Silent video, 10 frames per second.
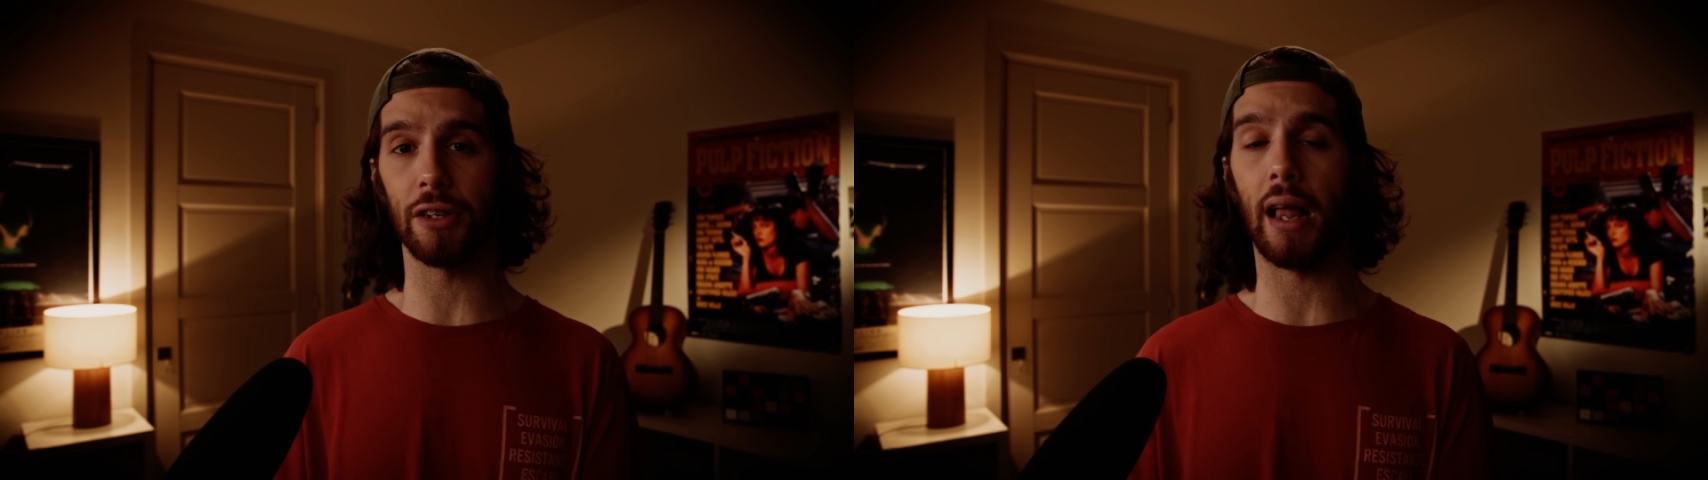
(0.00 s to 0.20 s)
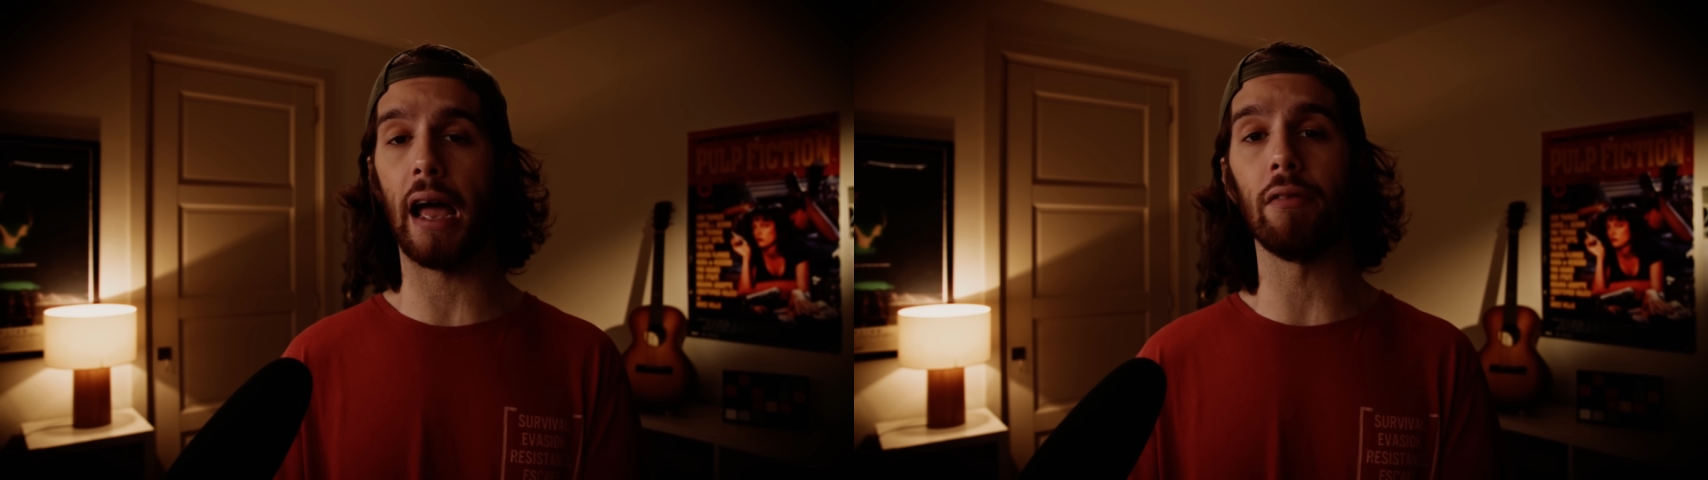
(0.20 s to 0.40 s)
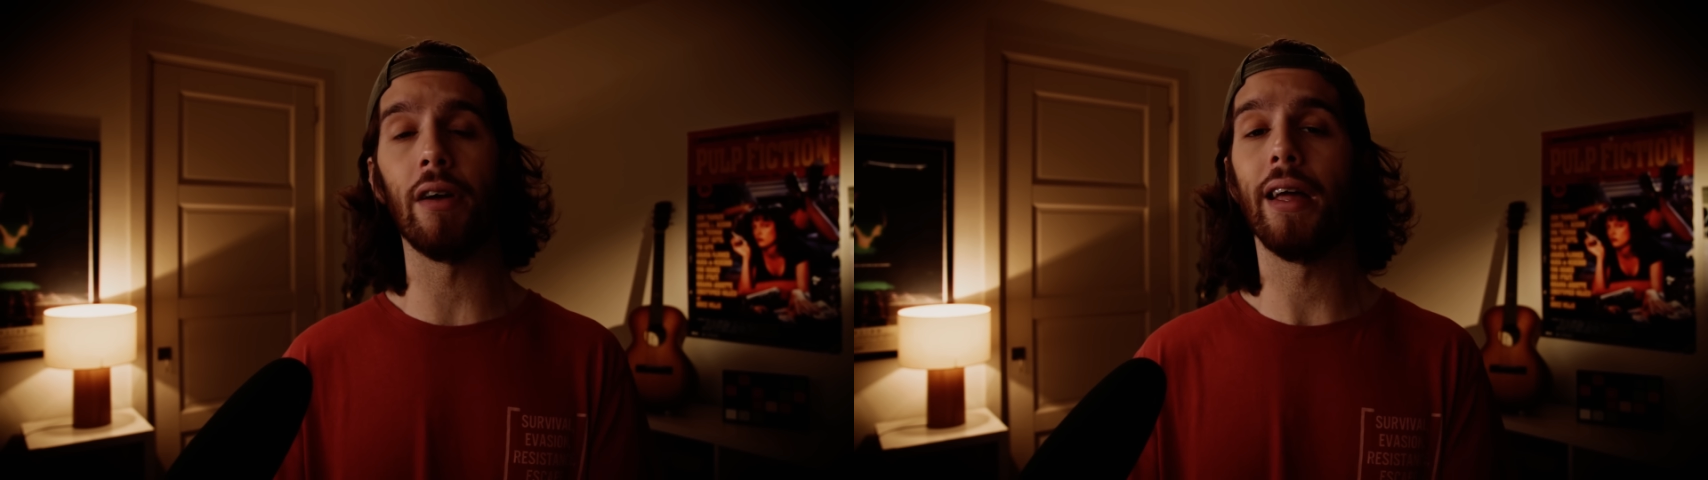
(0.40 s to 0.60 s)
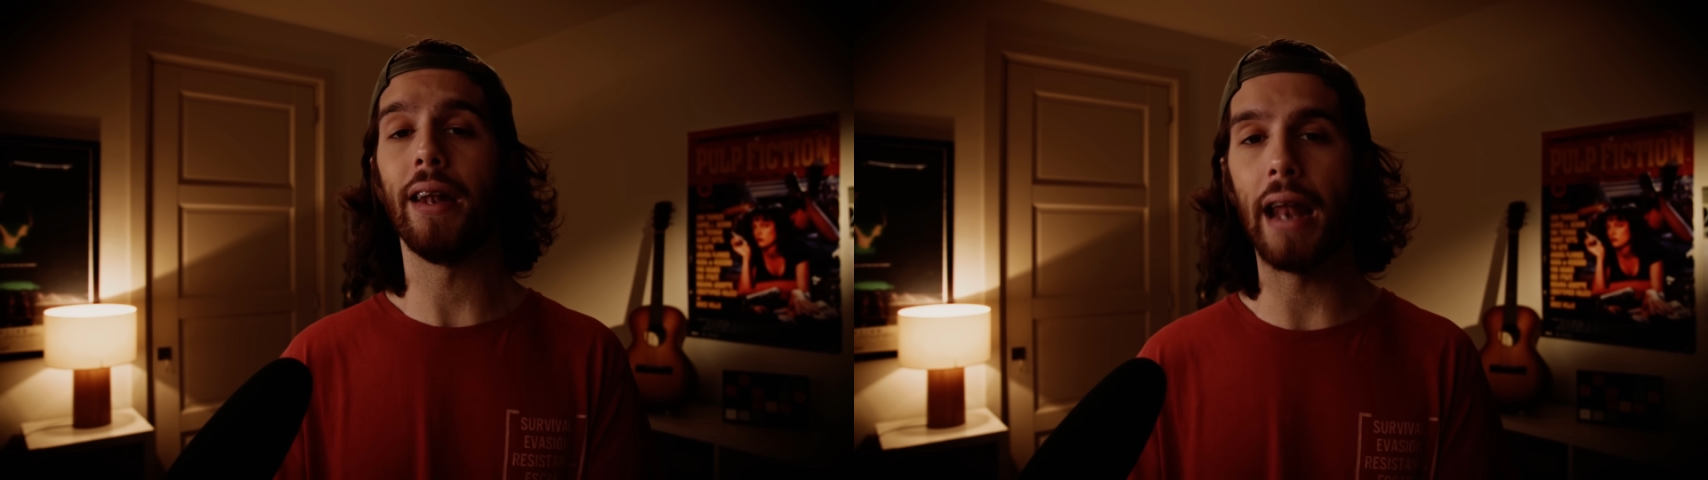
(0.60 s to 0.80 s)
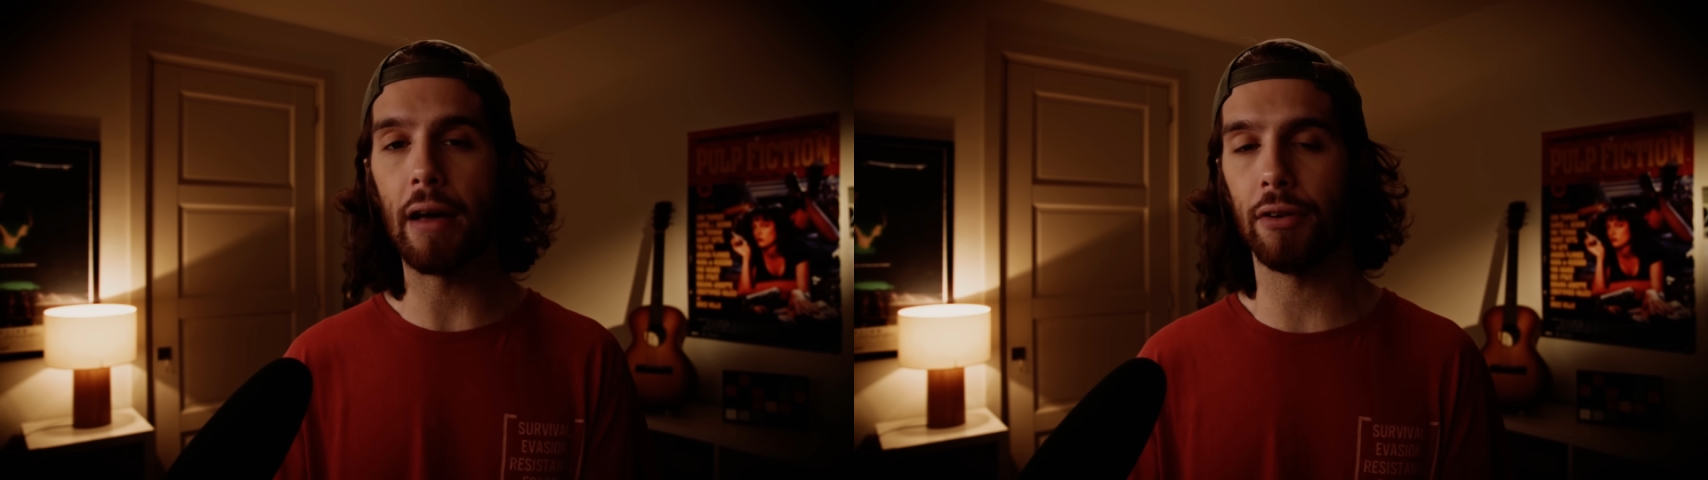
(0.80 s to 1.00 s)
alive,
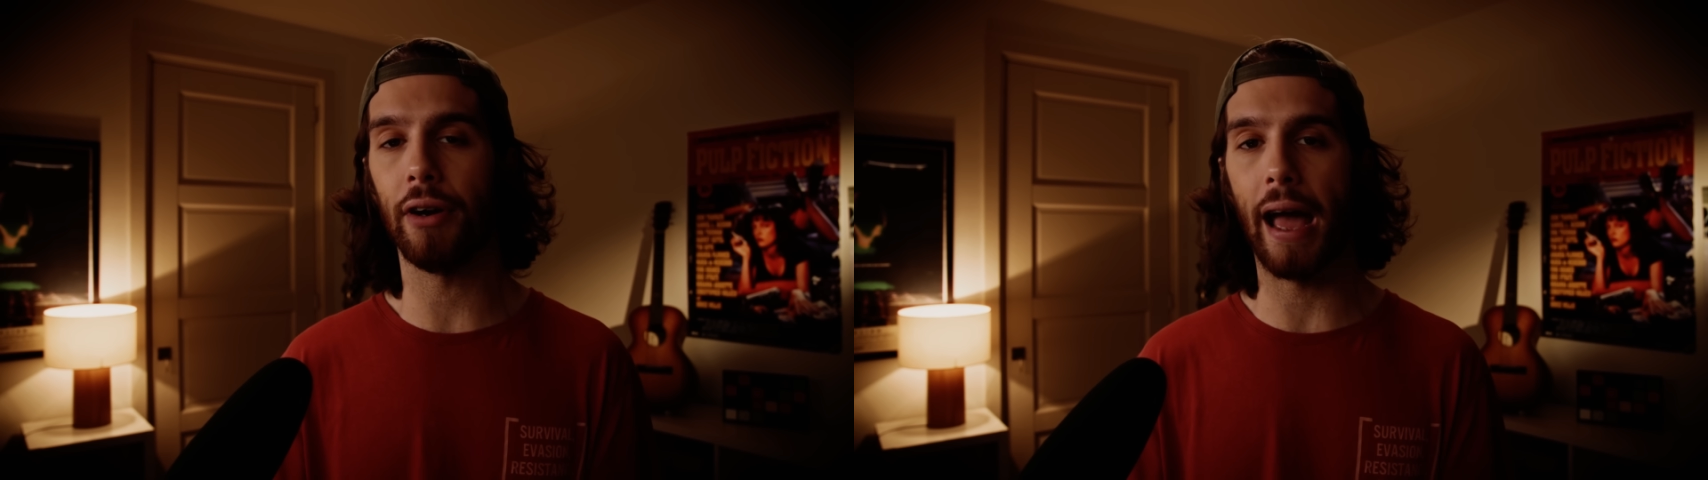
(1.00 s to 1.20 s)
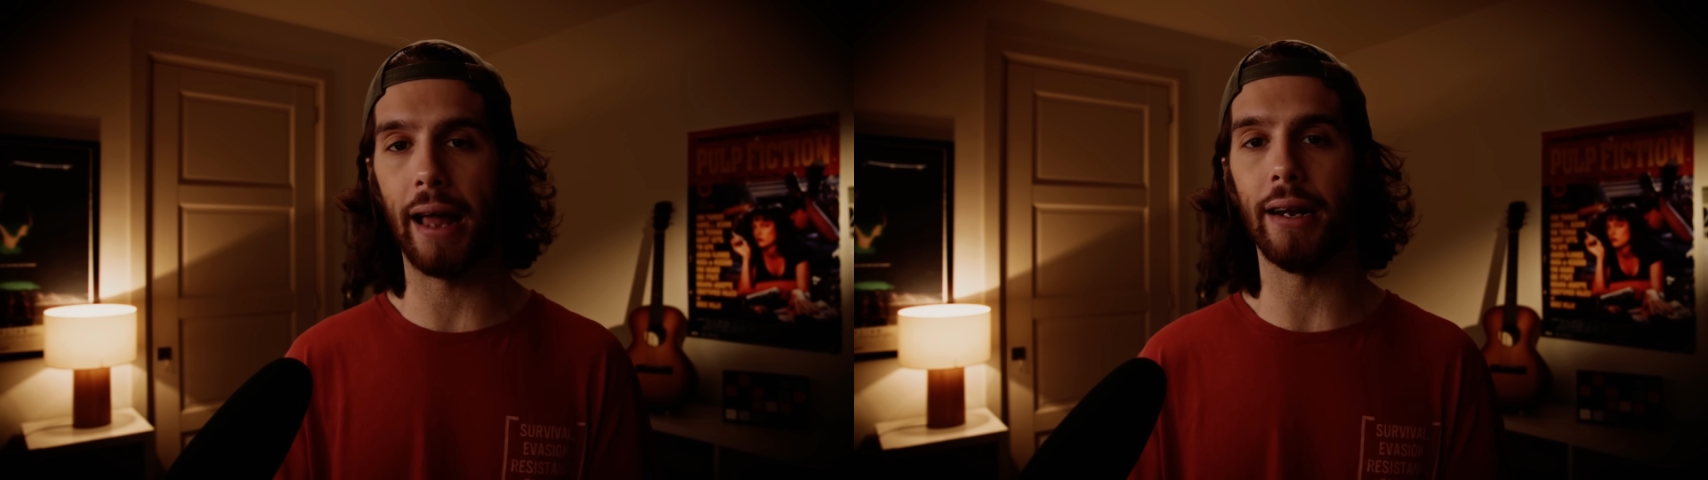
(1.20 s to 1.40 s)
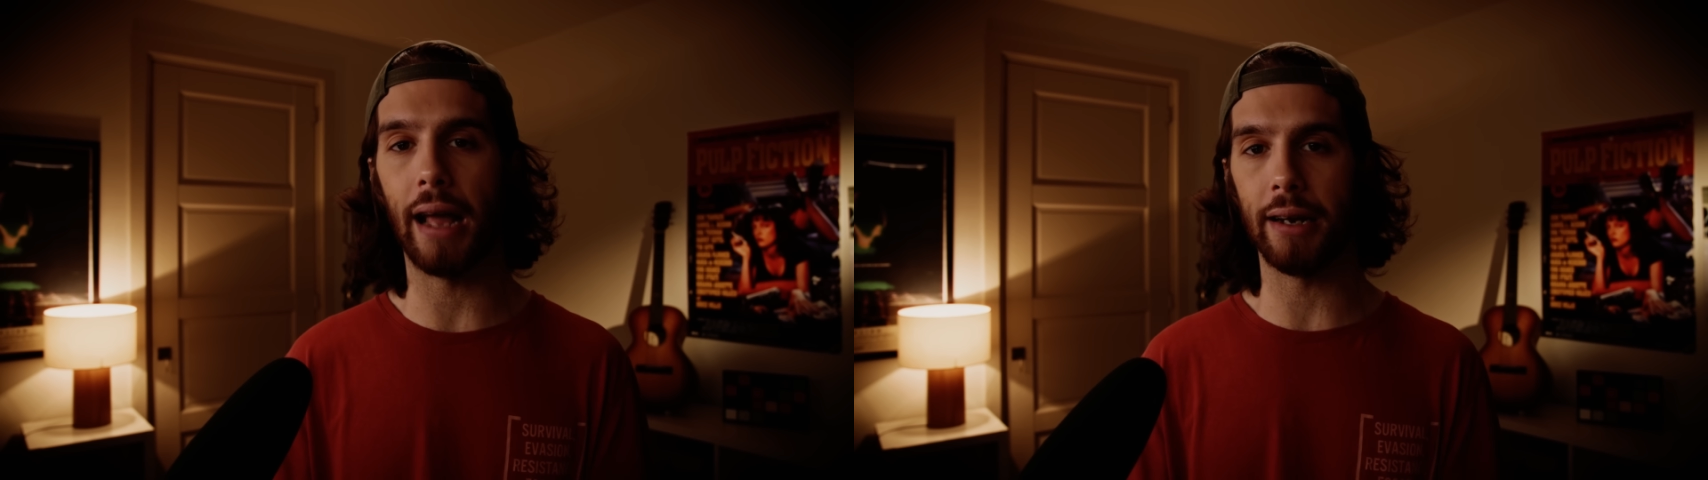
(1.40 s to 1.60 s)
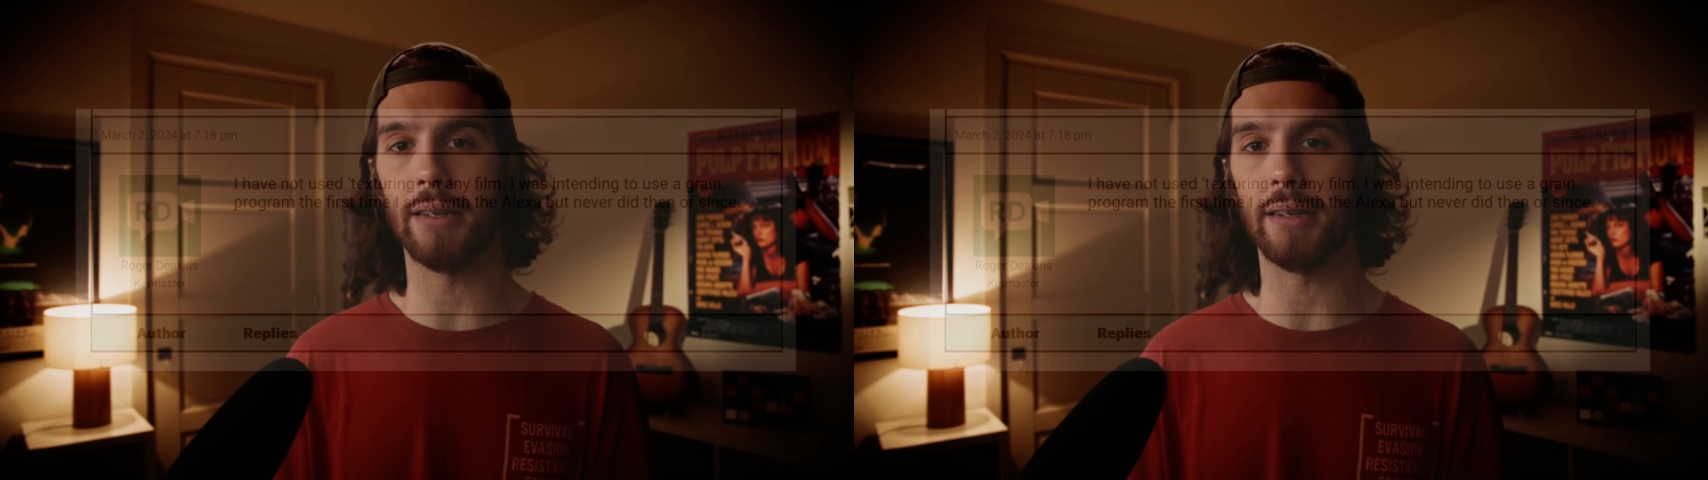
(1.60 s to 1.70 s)
never added any